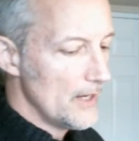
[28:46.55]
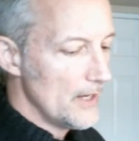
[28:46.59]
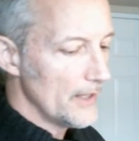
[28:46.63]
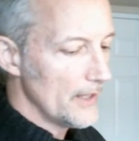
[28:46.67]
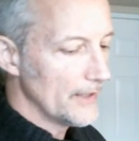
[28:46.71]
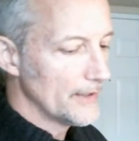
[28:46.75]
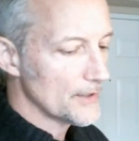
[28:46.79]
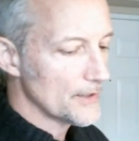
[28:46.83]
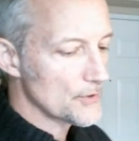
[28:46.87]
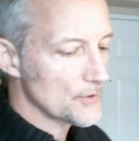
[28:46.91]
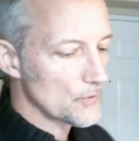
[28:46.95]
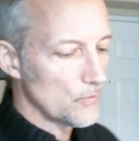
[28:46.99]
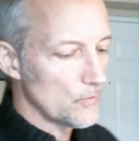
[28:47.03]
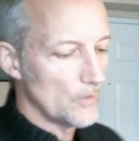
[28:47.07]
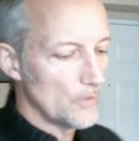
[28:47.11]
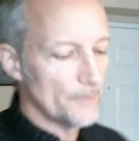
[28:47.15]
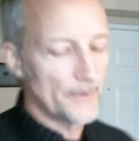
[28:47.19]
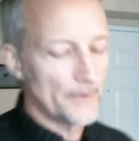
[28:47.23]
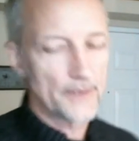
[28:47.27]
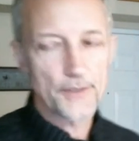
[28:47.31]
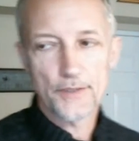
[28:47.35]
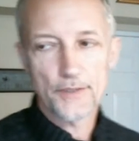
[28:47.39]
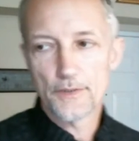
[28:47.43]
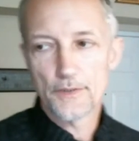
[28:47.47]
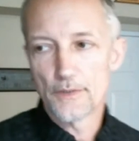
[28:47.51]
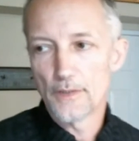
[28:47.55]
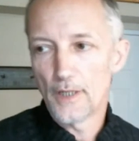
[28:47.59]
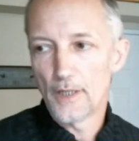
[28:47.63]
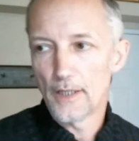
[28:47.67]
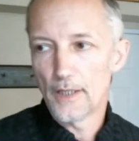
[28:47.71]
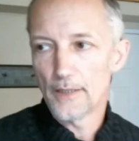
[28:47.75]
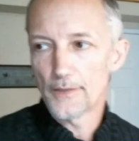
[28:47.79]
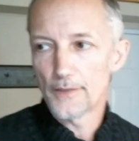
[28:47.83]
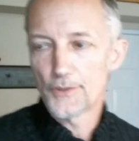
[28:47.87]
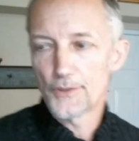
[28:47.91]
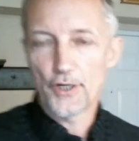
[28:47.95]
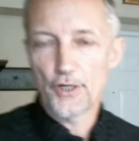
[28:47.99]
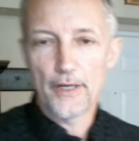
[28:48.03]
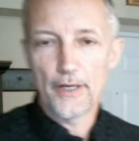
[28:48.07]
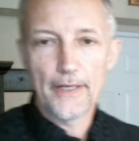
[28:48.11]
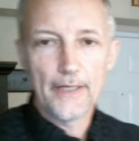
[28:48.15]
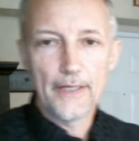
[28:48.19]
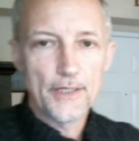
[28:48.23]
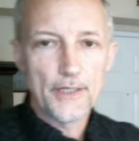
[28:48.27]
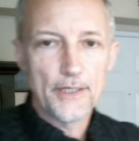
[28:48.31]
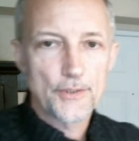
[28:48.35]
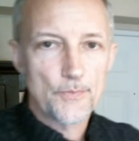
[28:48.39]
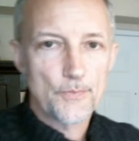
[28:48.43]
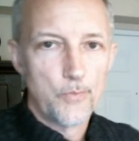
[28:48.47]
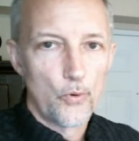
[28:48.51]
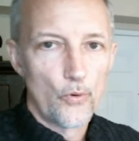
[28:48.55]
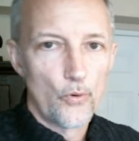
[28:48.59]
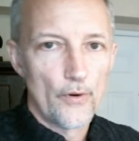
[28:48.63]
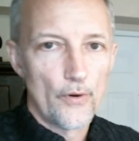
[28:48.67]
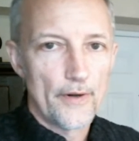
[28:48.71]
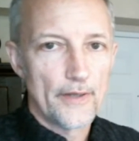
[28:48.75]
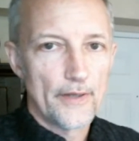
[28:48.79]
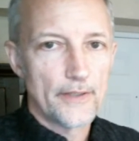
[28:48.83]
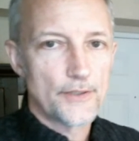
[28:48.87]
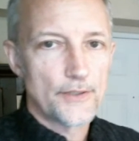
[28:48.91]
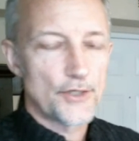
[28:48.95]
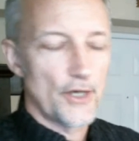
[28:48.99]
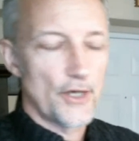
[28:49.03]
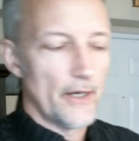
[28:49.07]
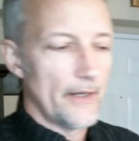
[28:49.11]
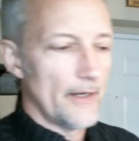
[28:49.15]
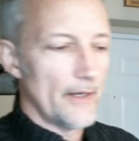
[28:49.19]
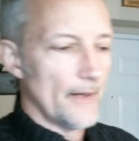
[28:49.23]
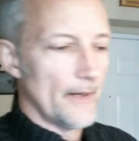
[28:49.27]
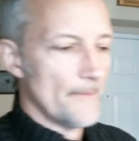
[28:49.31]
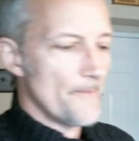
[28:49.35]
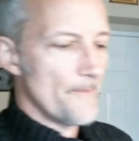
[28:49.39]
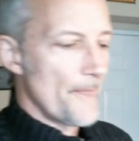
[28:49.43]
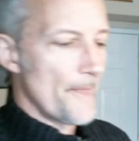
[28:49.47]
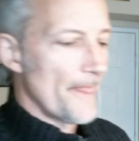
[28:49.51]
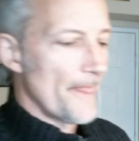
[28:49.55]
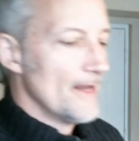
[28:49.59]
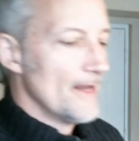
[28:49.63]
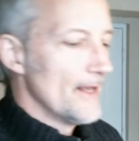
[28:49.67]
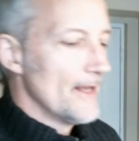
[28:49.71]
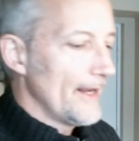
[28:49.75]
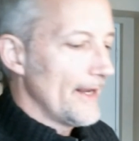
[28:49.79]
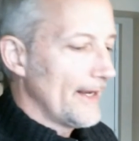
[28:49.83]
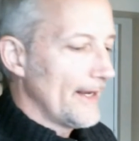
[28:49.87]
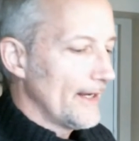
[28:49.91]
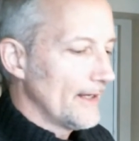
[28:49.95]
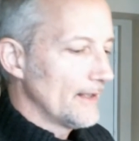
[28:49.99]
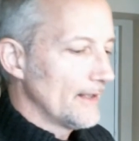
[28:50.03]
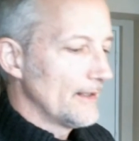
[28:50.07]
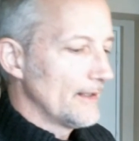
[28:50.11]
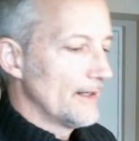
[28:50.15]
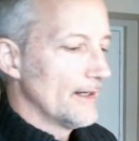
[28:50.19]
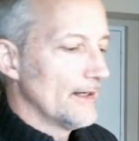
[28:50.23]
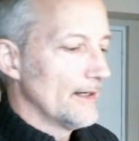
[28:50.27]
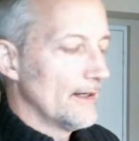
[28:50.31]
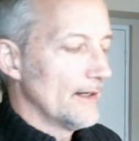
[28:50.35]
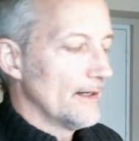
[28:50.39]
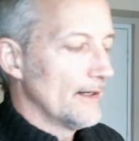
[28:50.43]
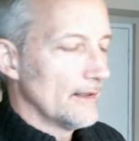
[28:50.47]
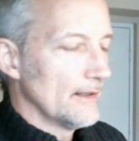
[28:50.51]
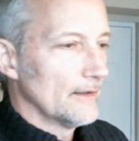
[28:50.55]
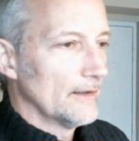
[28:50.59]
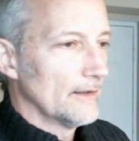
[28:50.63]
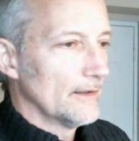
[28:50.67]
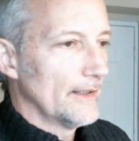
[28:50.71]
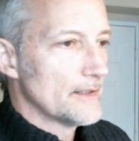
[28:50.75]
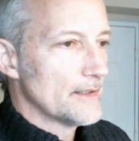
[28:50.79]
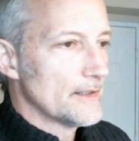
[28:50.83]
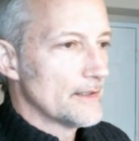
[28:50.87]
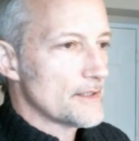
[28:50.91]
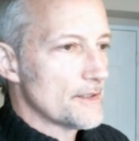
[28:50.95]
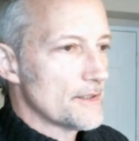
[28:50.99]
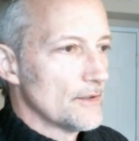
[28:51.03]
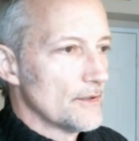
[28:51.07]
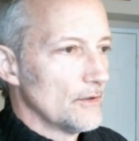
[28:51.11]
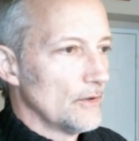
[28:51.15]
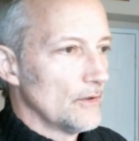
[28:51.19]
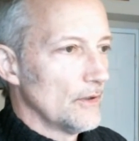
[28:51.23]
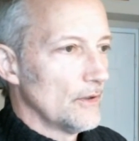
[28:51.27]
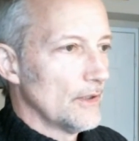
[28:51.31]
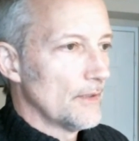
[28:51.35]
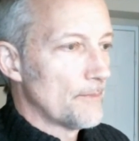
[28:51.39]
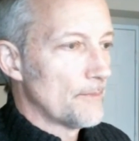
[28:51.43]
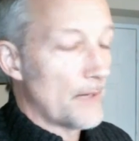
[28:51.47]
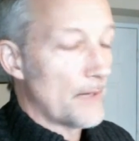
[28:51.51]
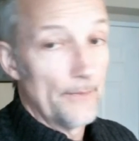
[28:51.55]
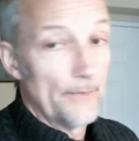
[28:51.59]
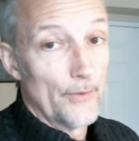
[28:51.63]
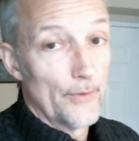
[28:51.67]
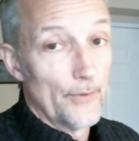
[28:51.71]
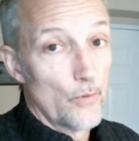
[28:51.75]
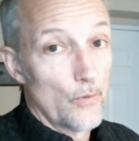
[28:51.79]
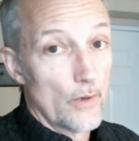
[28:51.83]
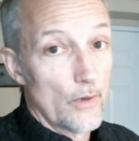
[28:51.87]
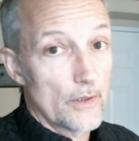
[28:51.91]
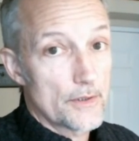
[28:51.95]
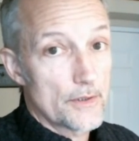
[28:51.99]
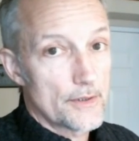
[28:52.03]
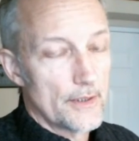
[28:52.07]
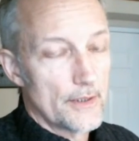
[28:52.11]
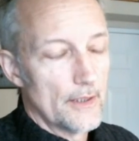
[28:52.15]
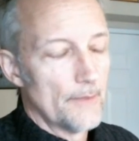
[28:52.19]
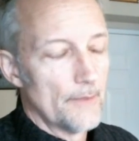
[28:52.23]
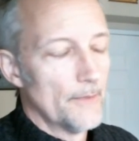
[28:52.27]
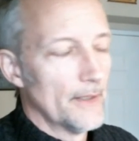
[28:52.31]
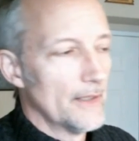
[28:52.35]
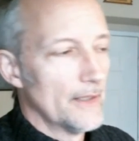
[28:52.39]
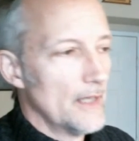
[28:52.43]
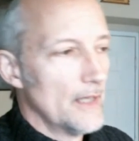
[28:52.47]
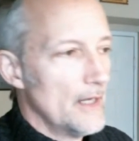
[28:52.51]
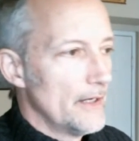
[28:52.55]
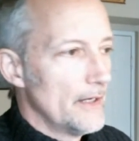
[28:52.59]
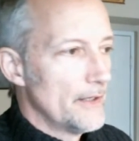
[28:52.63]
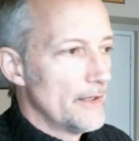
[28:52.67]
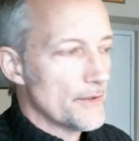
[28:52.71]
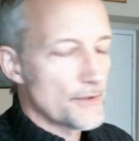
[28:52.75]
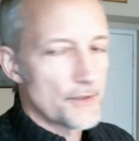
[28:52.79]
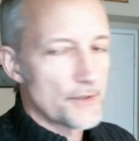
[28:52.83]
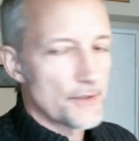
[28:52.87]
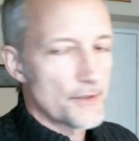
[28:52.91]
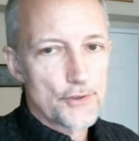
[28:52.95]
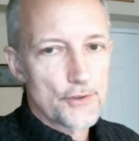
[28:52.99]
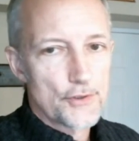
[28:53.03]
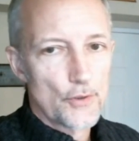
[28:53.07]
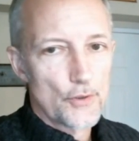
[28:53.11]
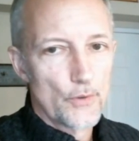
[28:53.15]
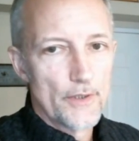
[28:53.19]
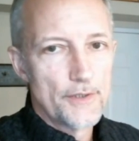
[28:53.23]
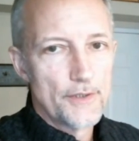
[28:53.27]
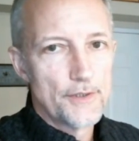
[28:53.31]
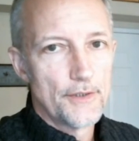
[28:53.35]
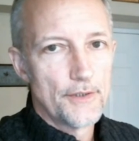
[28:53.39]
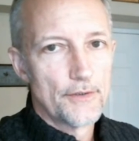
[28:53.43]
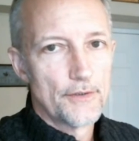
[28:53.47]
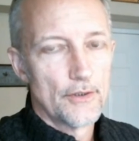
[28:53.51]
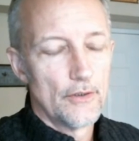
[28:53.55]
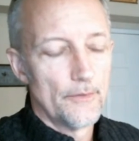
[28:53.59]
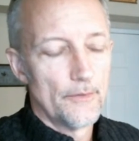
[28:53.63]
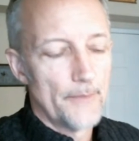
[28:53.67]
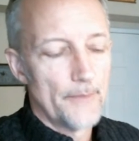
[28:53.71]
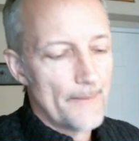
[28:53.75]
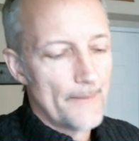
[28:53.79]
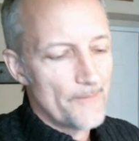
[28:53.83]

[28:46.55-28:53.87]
And this woman's uh, Chinese, born in China, and uh, and still uh, probably works there. But here's the story she told me.